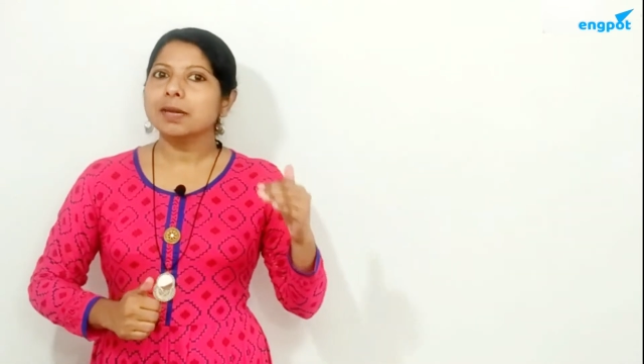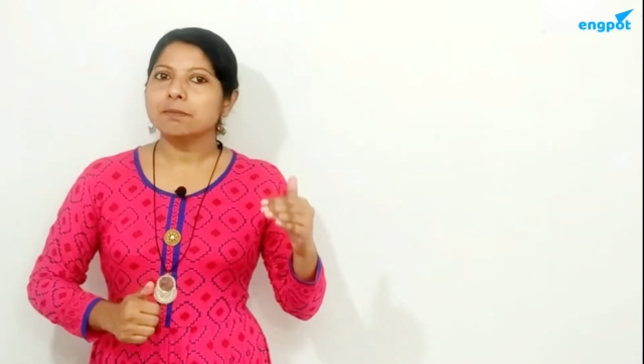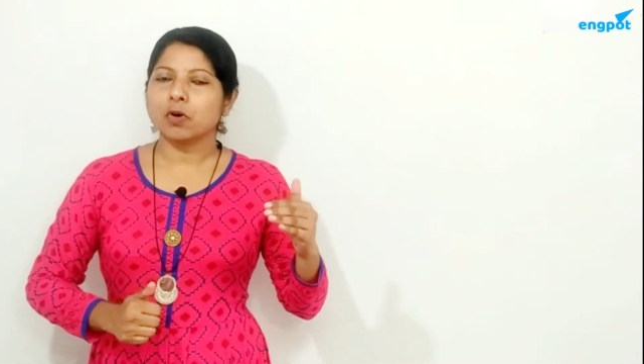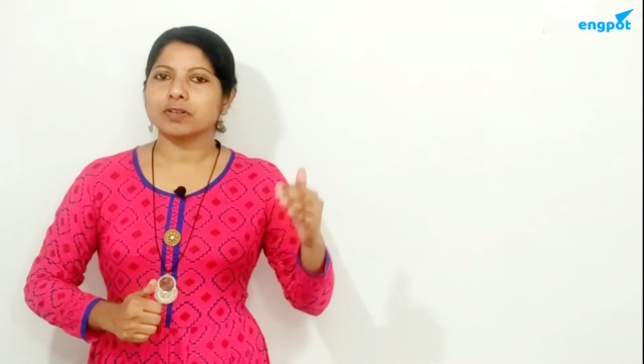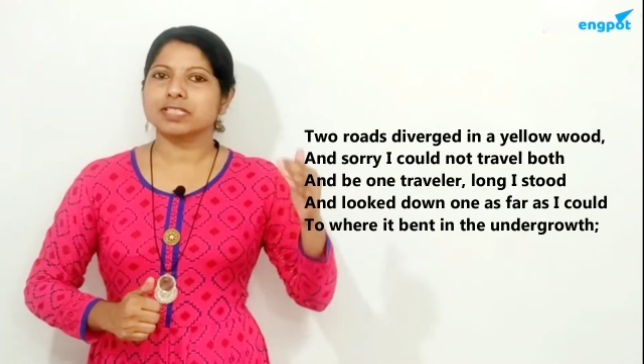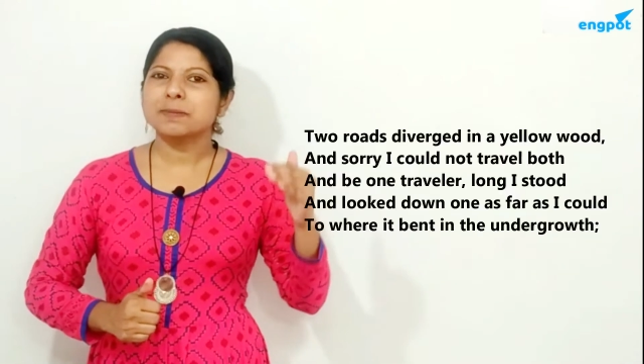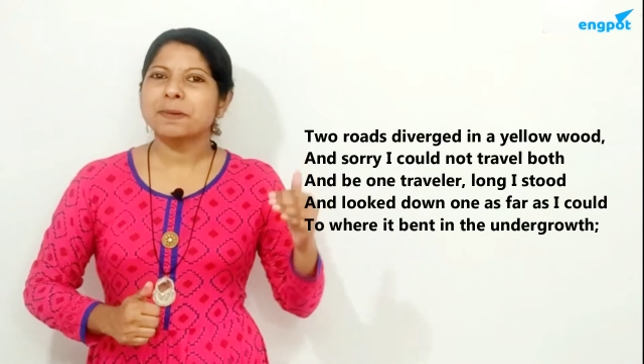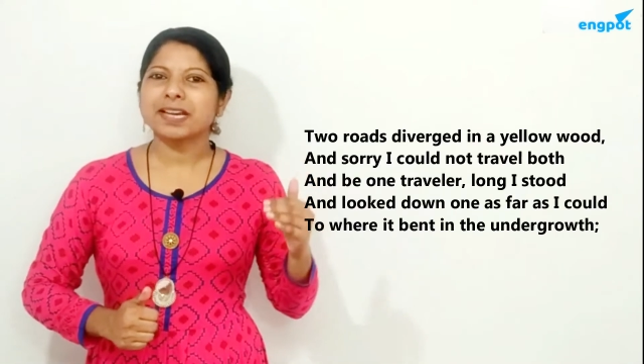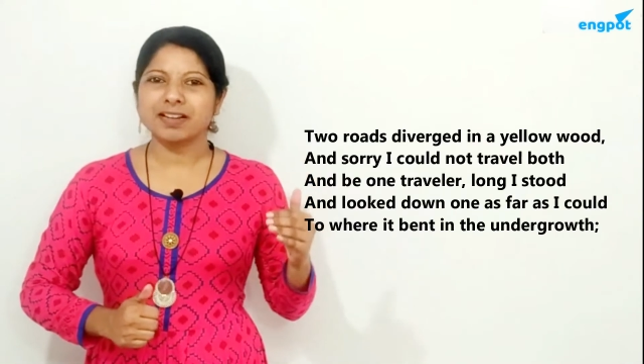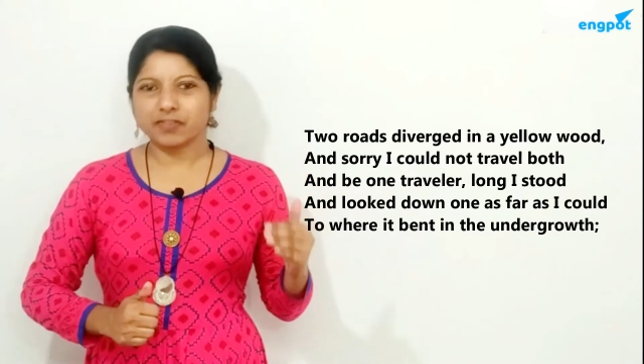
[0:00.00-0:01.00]
or
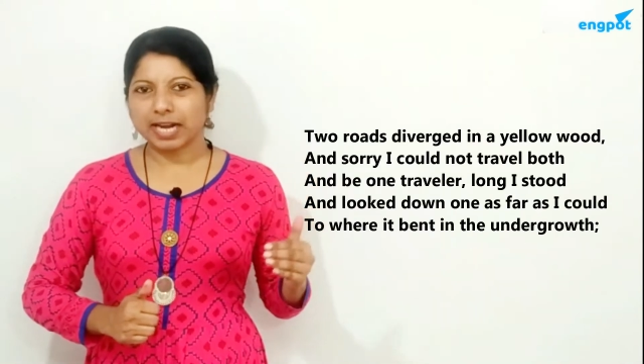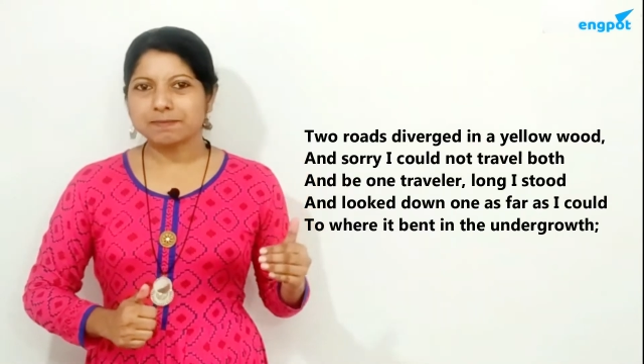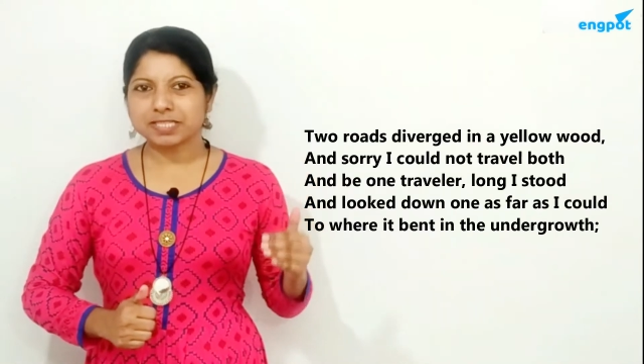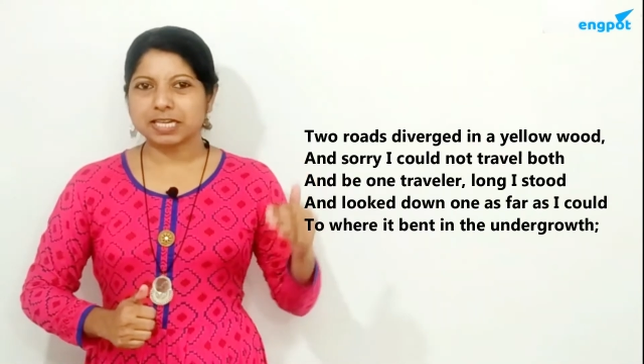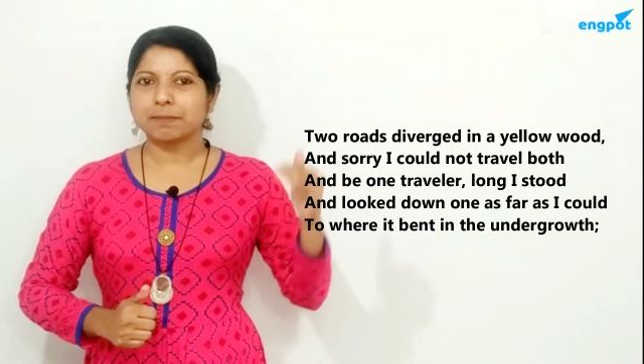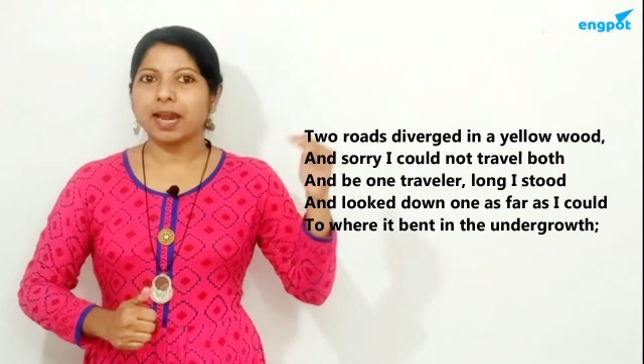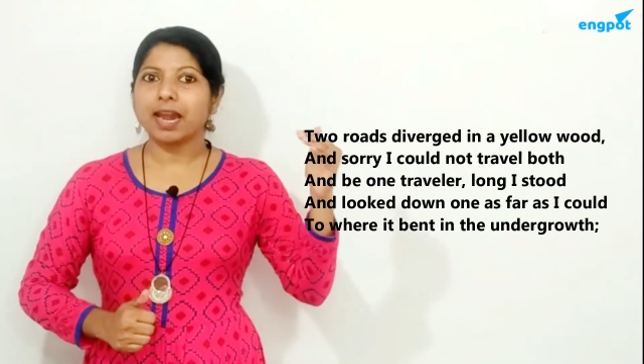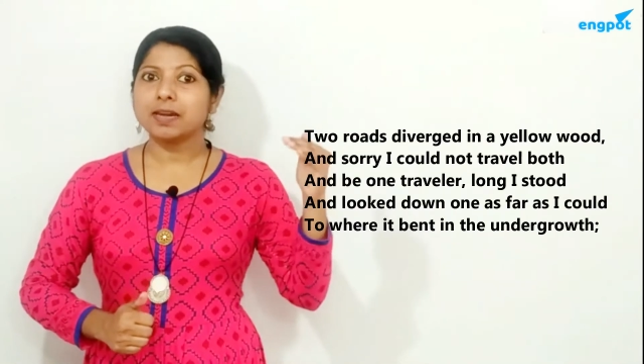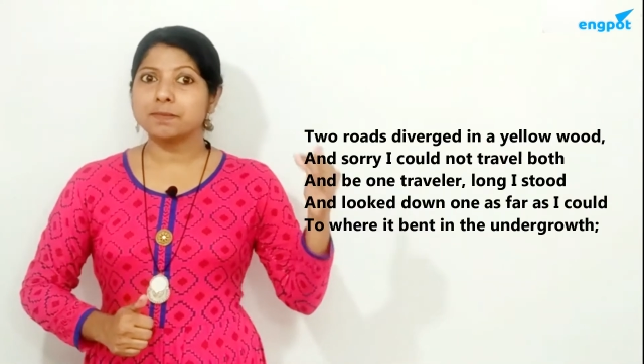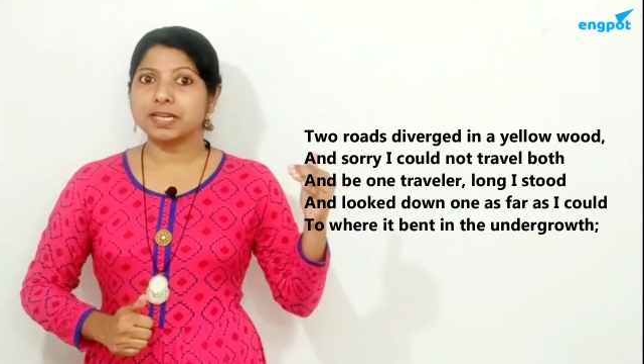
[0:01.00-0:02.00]
typical rhyme scheme A,
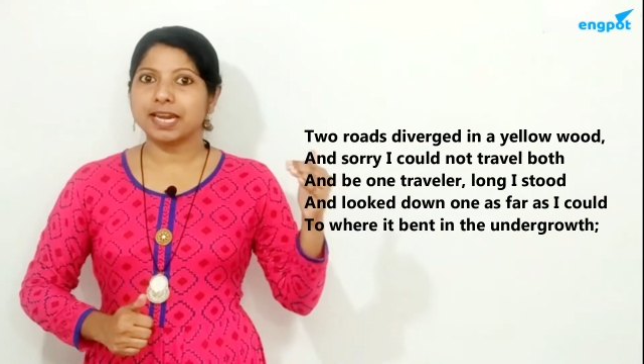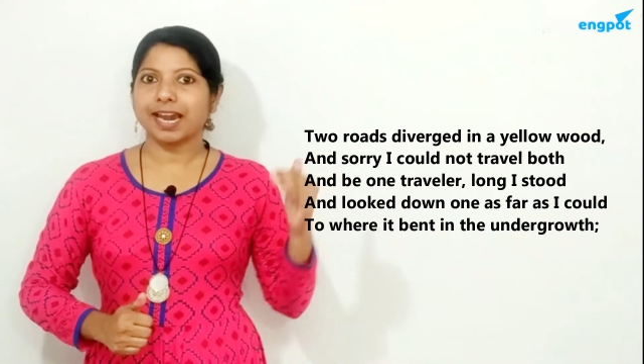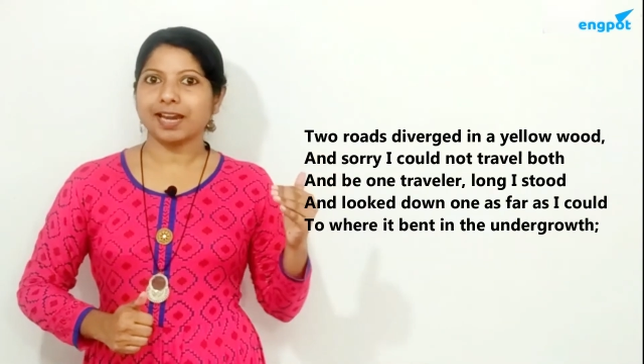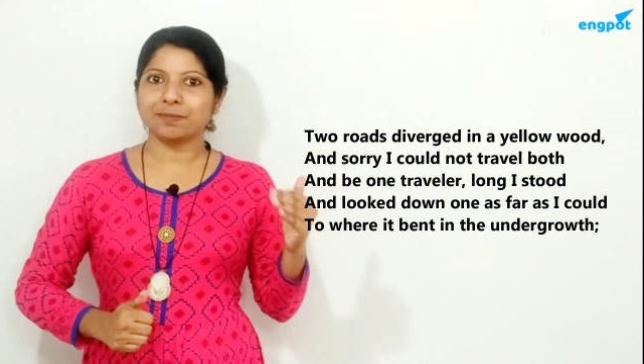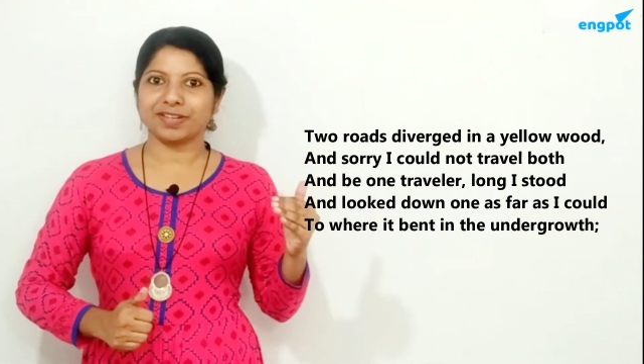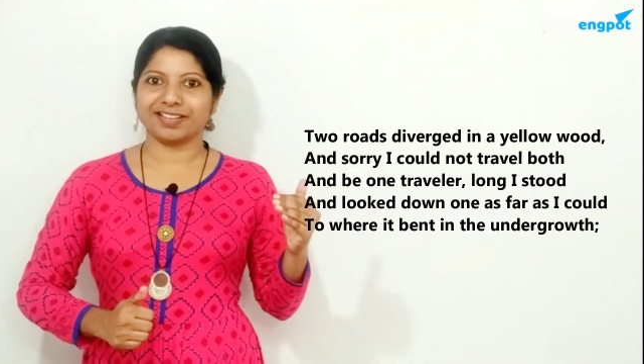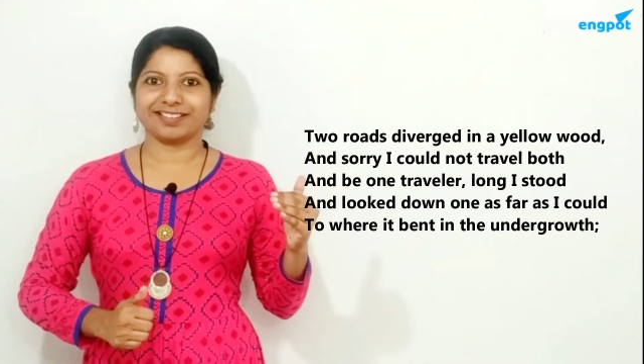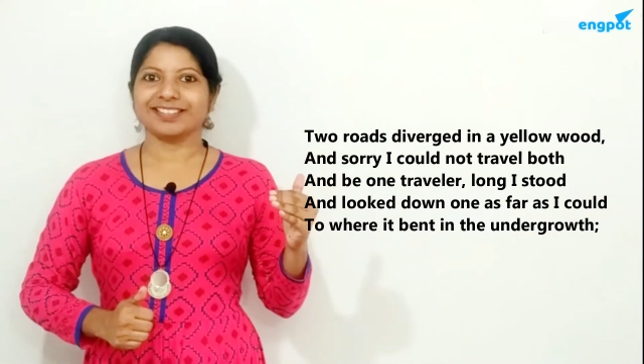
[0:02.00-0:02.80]
B,